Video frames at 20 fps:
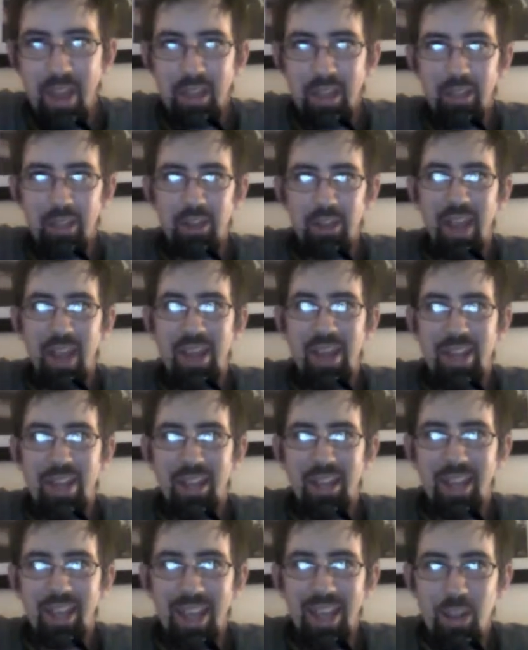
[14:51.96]
Look, I
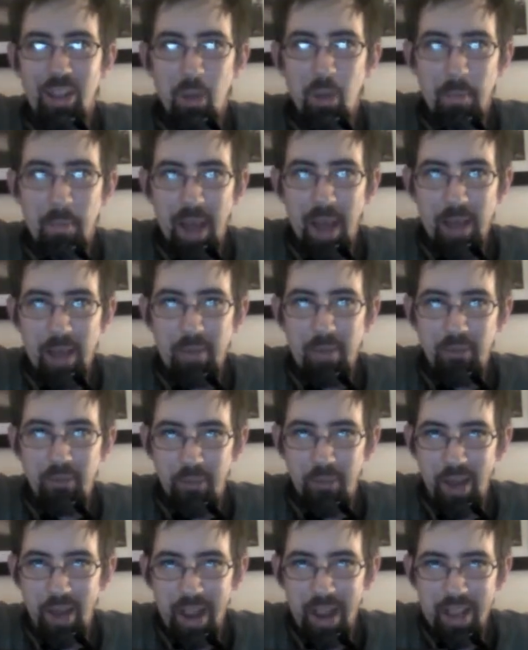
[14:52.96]
didn't like Obama
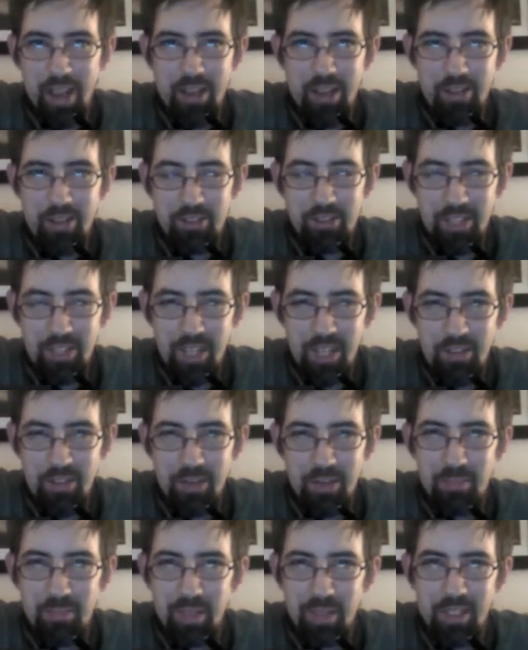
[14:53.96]
for 8 years
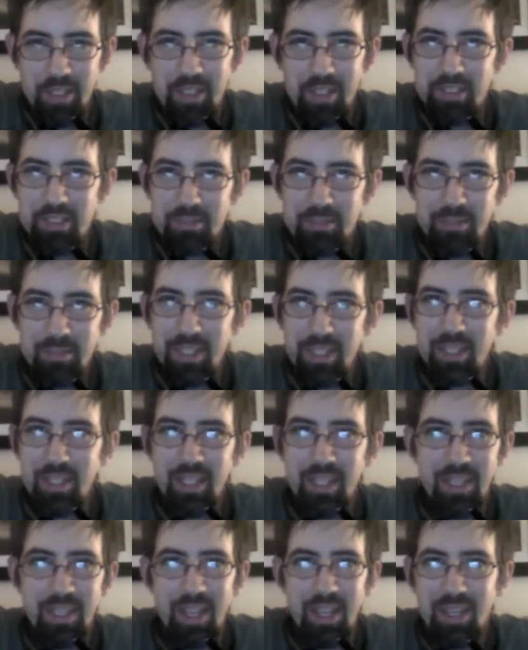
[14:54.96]
either. But it doesn't mean that.